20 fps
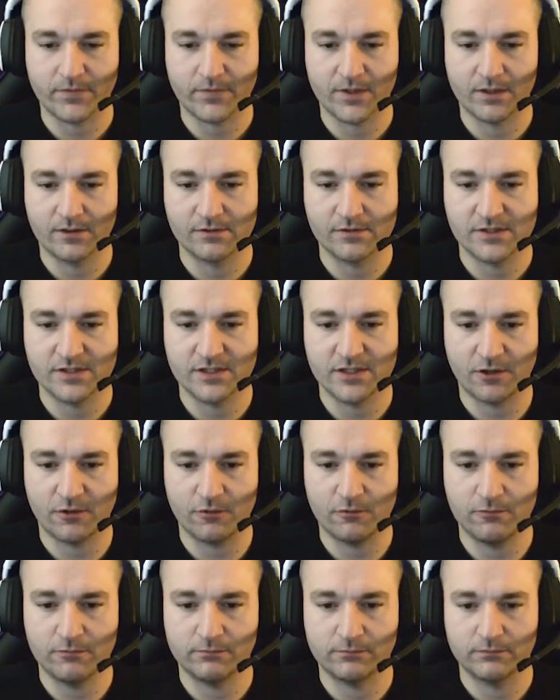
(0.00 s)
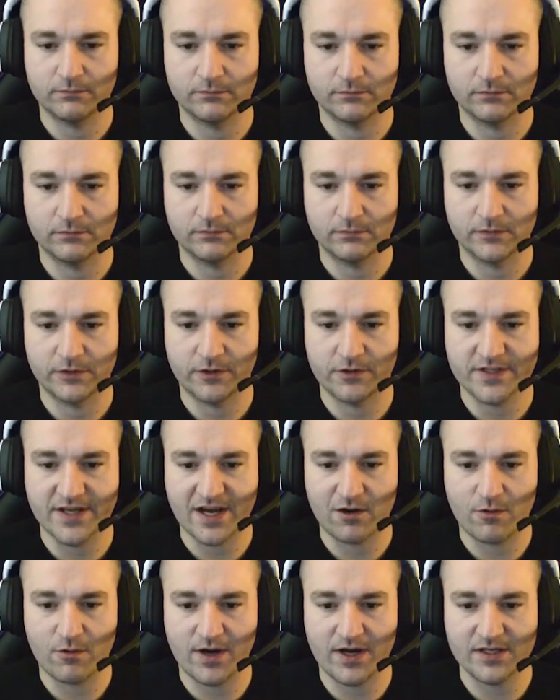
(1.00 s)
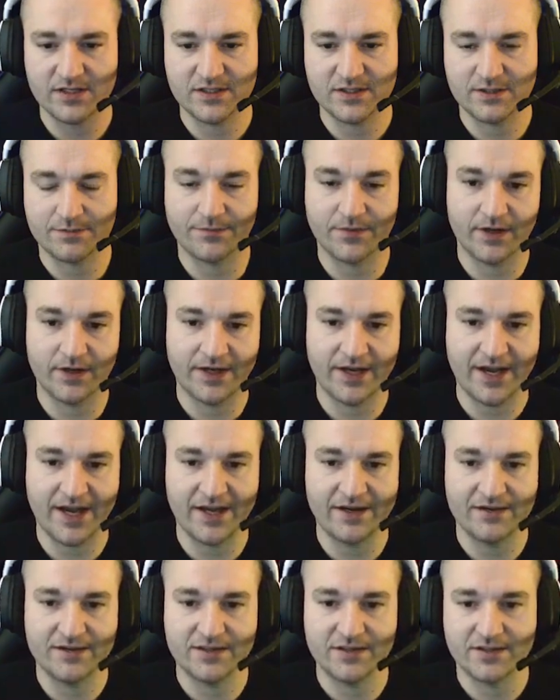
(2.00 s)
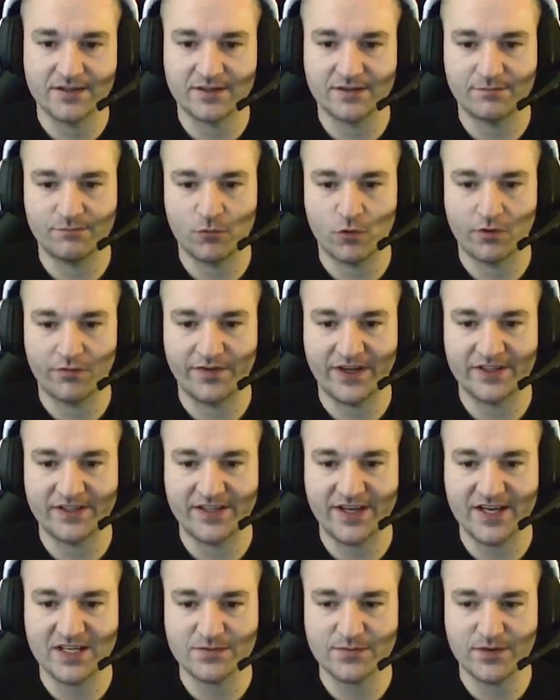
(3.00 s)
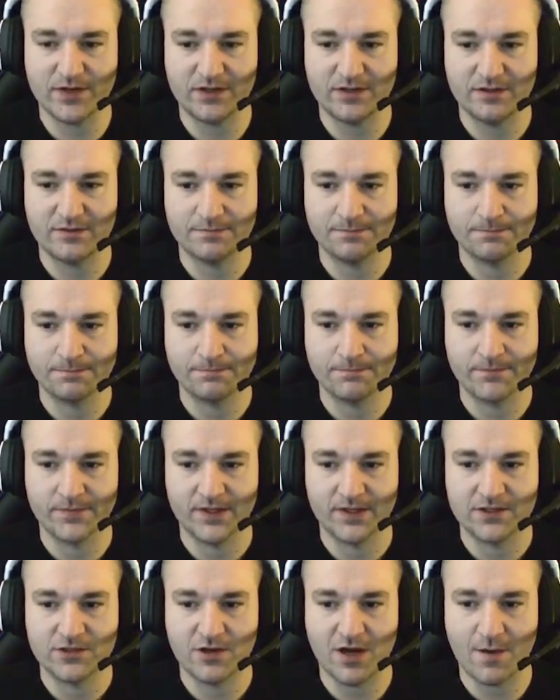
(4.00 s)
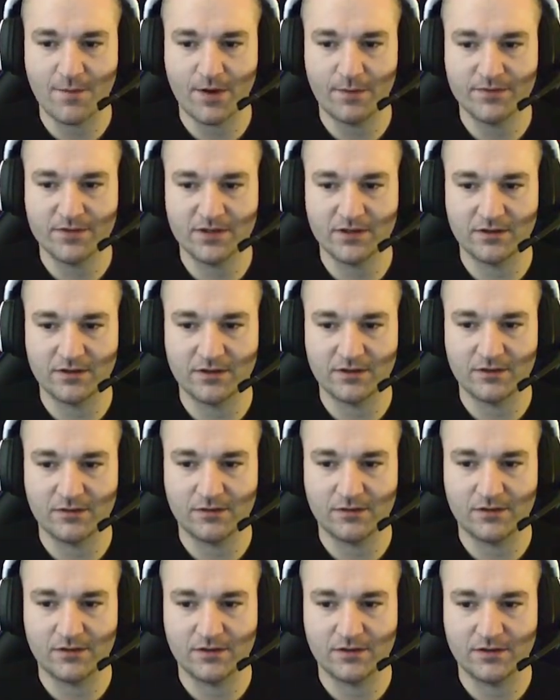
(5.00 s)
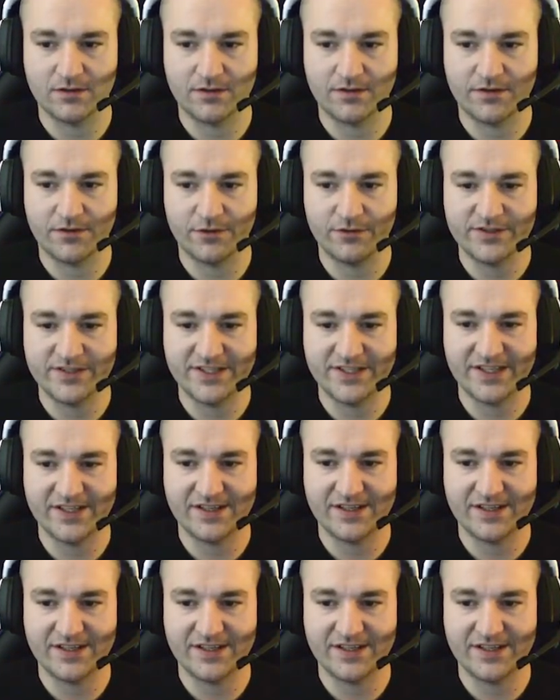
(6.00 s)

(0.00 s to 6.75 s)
So, there's that quest. Again, just more Phantasma. So I'm up to 13,